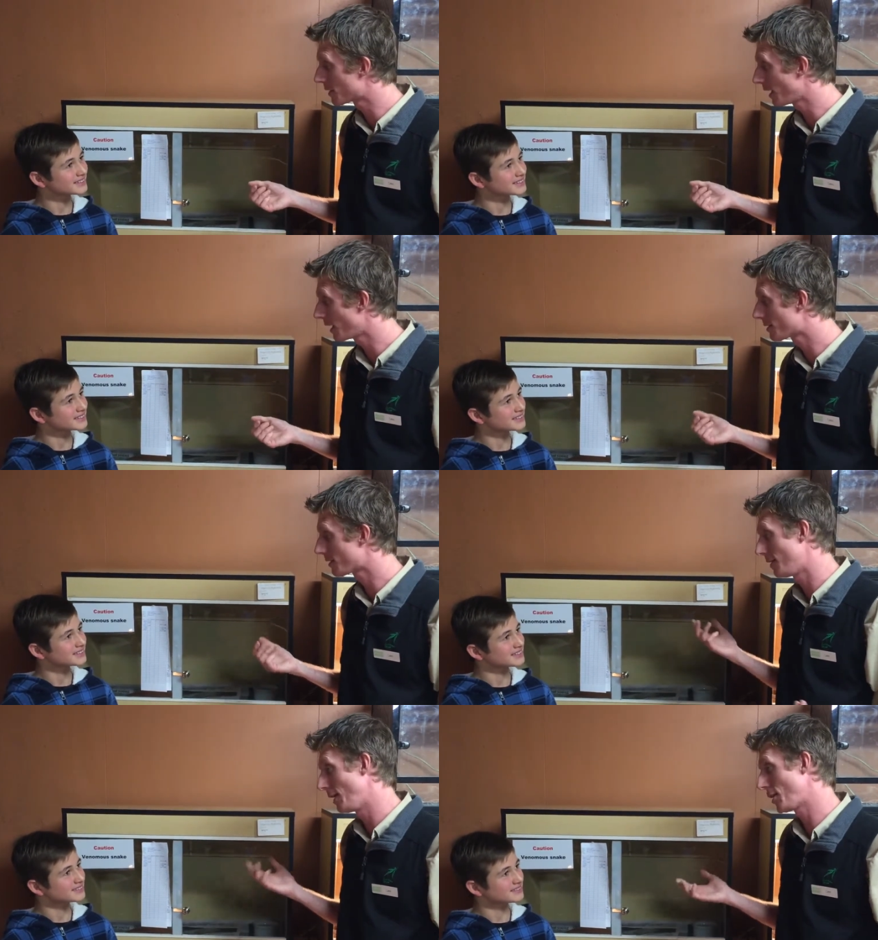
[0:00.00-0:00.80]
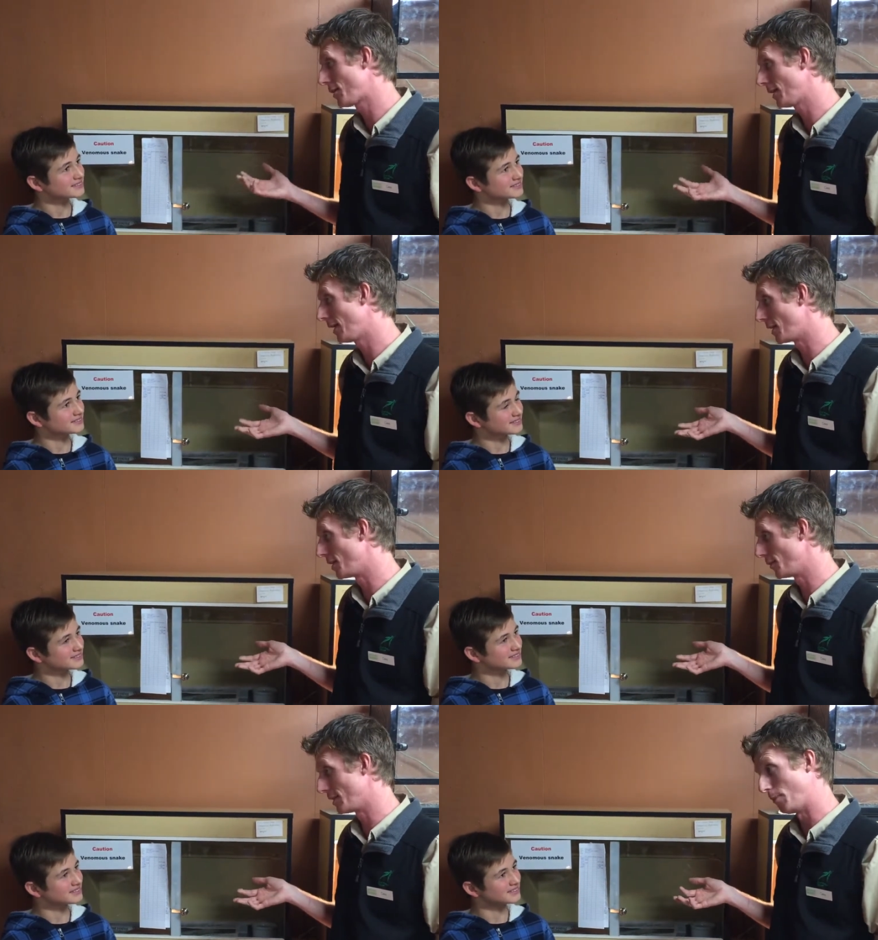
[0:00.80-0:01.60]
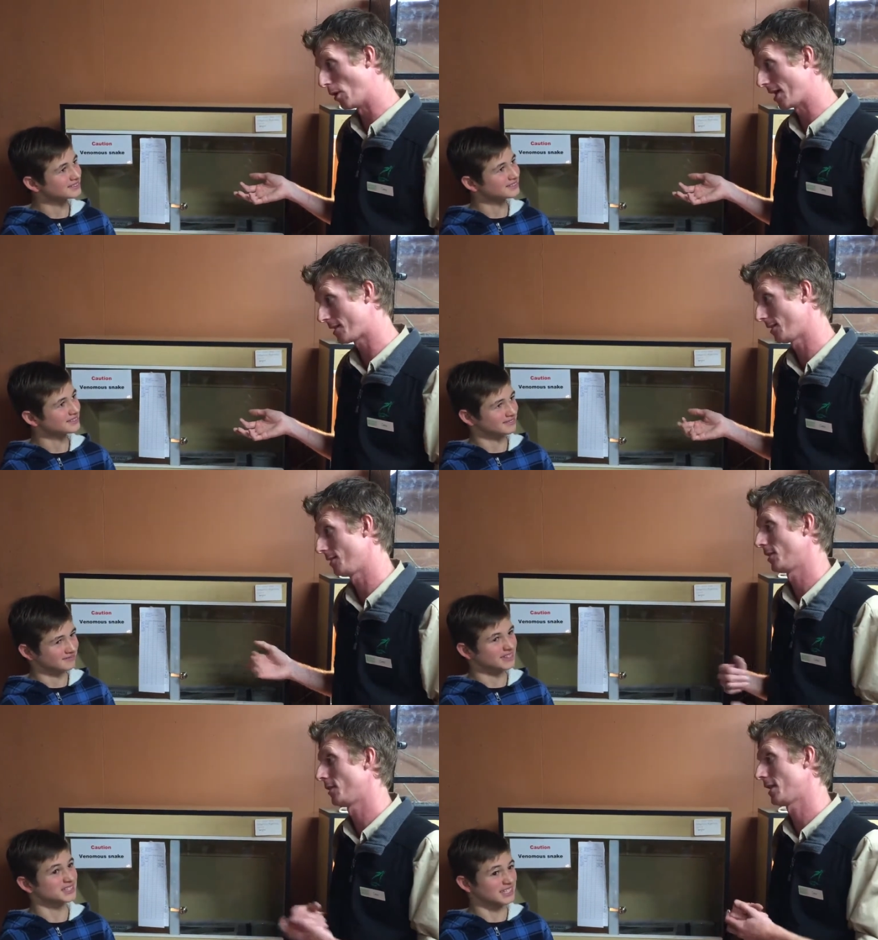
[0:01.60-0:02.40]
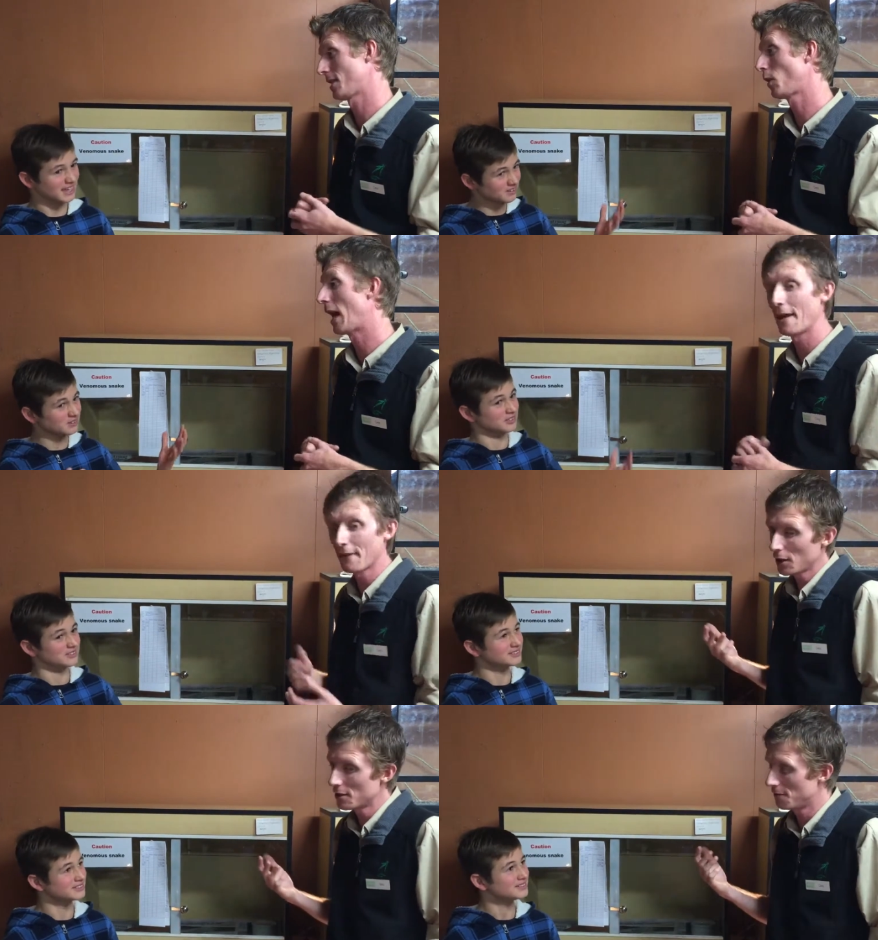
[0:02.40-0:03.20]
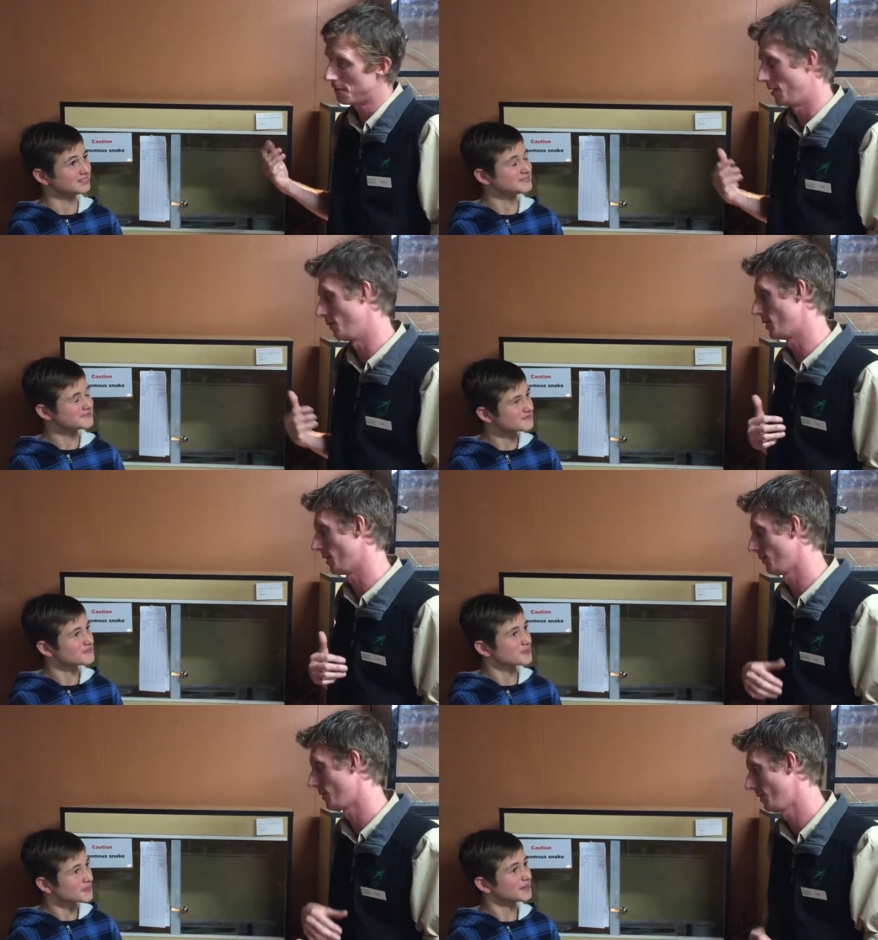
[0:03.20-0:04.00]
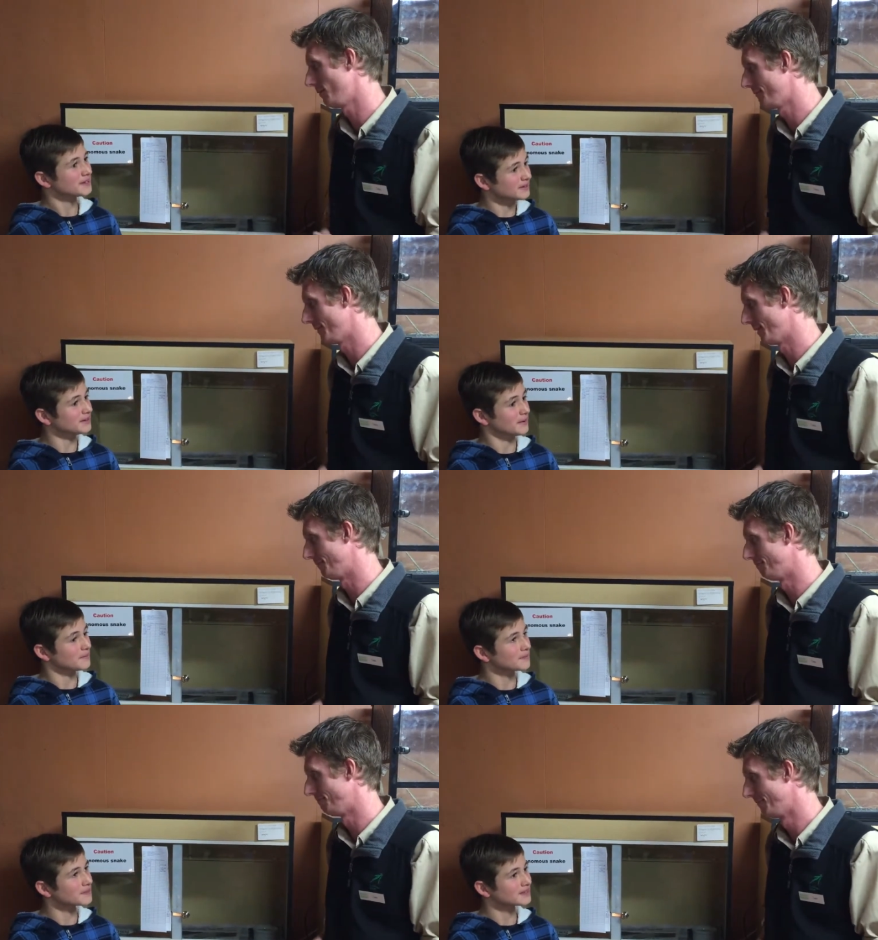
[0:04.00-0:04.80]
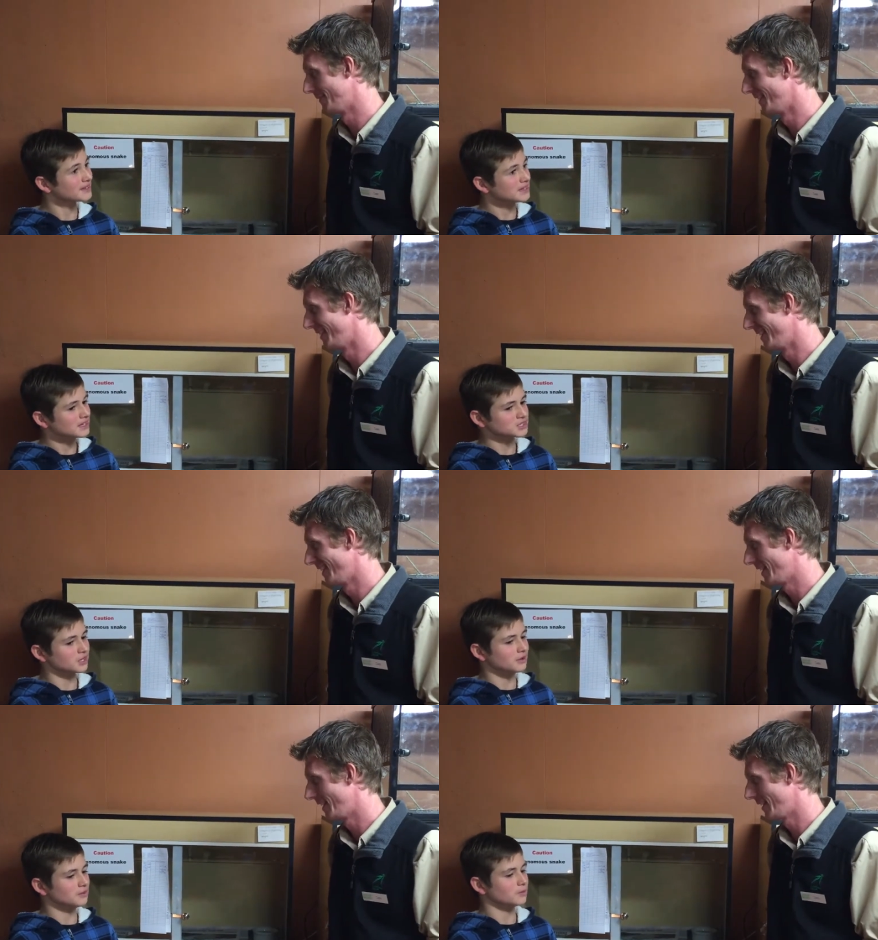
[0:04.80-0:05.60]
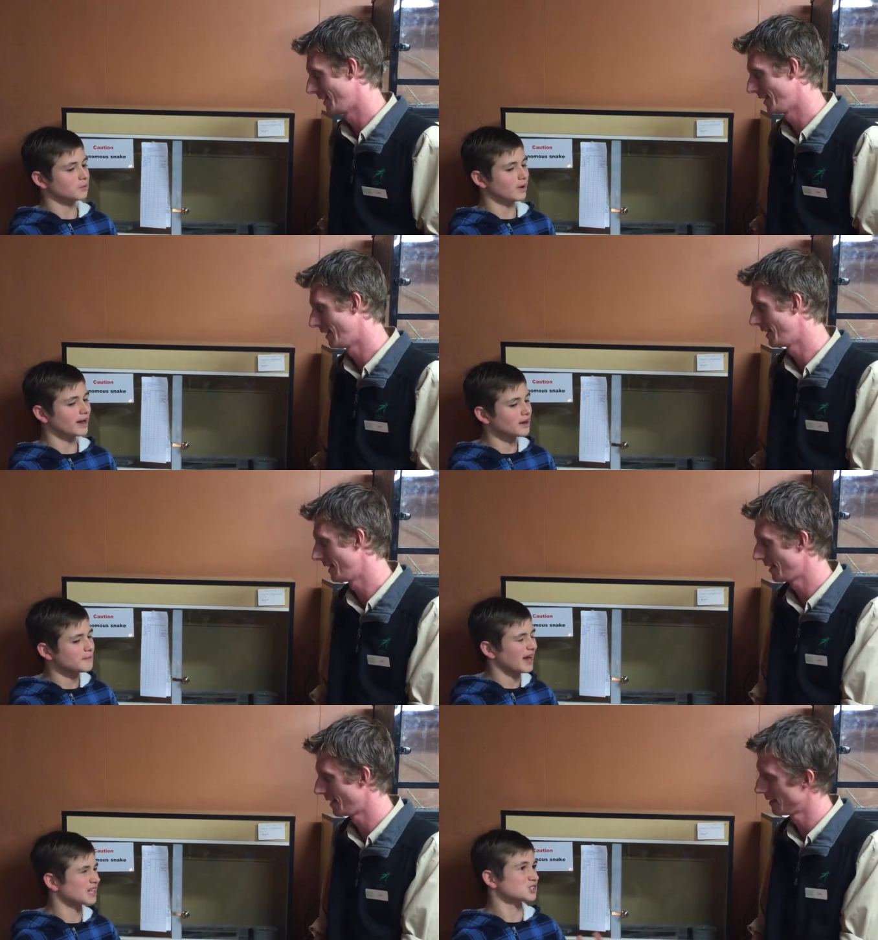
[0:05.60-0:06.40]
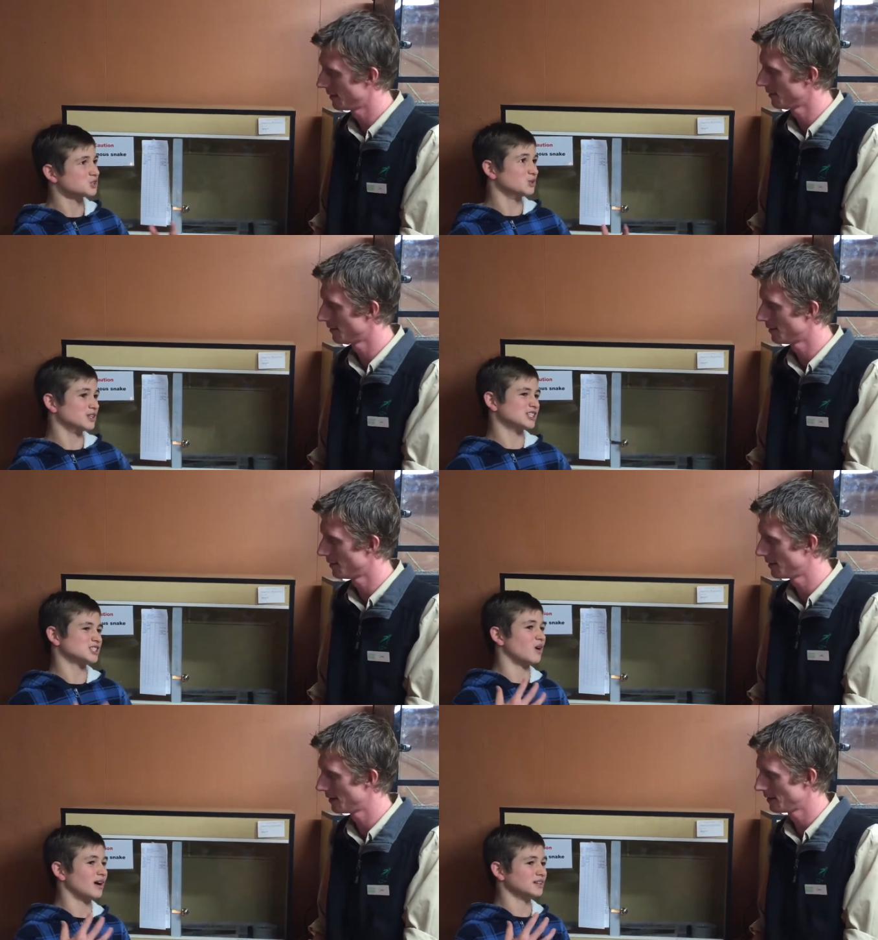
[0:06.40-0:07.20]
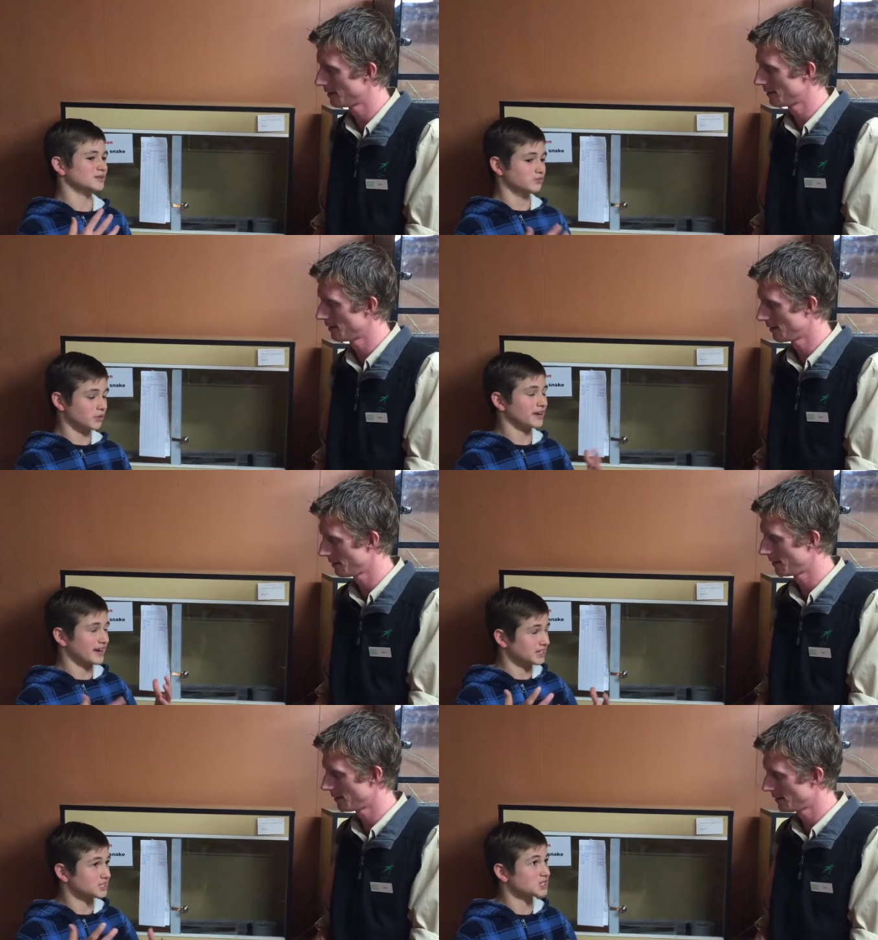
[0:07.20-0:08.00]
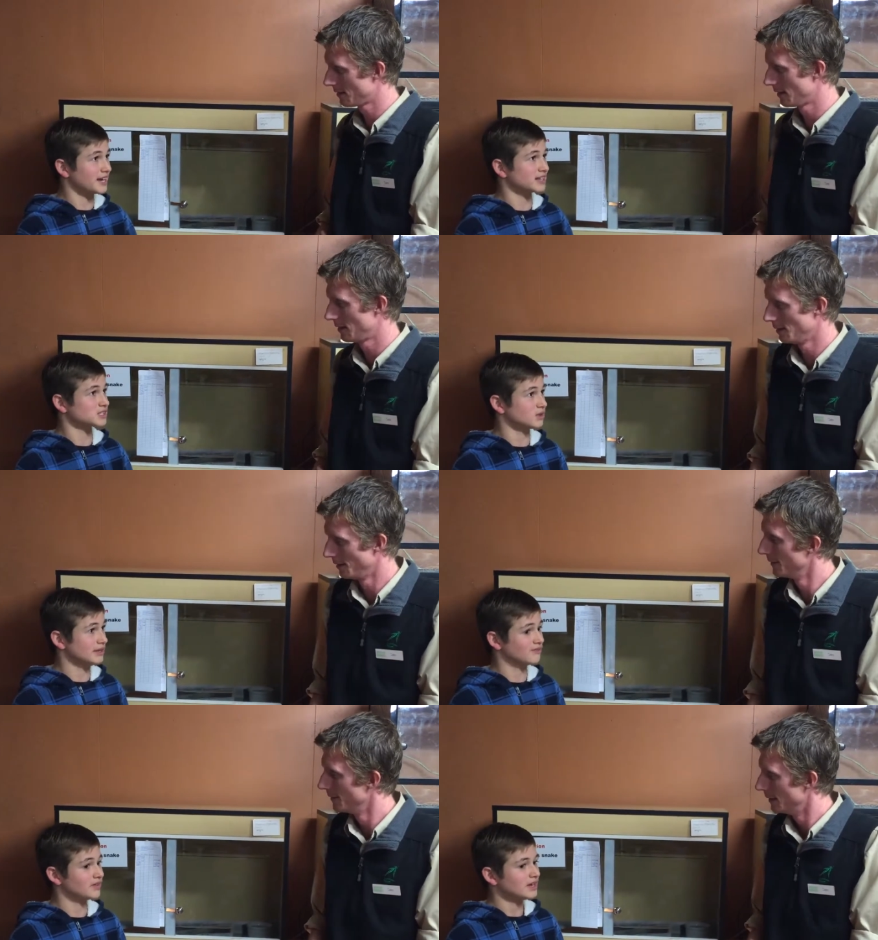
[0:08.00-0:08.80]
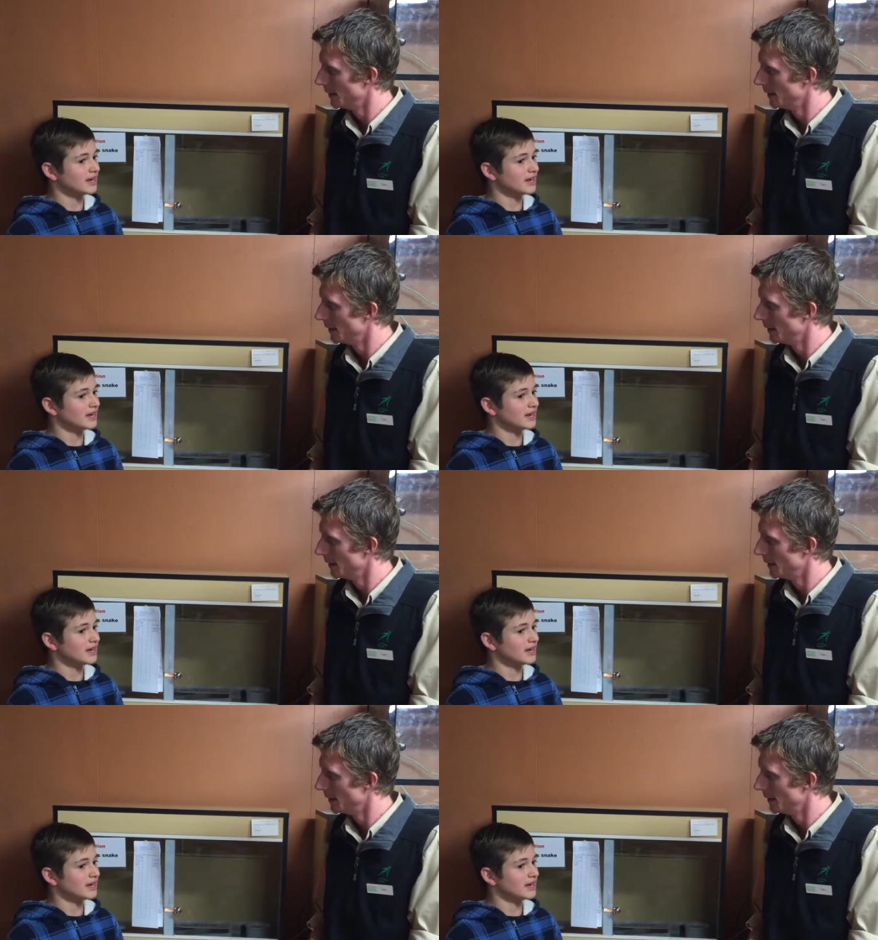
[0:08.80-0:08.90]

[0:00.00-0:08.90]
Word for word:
Speaker 1: and legs, the only thing you're going to do is bite. So exactly. that's what, how they've got to defend themselves.
Speaker 2: Yeah. So whereabouts do these guys, broad-headed snakes live?